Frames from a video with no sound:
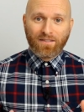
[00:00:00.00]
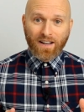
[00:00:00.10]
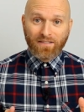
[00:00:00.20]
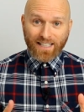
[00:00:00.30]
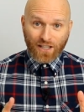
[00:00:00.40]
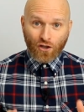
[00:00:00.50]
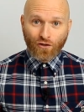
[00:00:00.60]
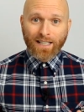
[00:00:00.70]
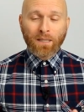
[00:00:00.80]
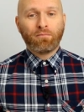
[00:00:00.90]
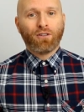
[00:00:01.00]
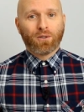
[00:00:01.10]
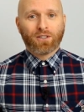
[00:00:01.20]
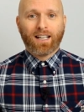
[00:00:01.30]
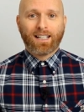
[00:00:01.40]
very strict
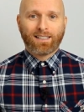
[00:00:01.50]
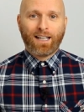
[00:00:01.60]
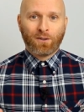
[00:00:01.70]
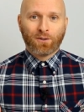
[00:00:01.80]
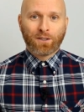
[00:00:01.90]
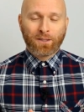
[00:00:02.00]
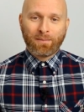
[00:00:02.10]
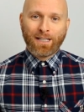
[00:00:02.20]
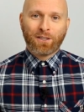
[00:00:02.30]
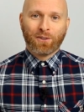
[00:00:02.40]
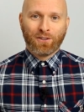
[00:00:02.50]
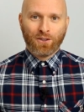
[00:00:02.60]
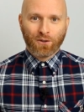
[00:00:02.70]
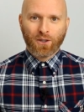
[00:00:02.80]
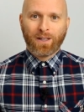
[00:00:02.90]
process in order to make sure that
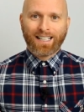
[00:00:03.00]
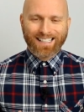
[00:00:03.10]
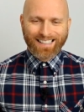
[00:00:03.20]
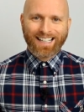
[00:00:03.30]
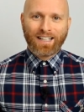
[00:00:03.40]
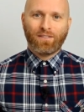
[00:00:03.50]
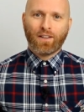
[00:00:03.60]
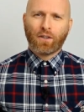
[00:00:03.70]
you're doing it safely.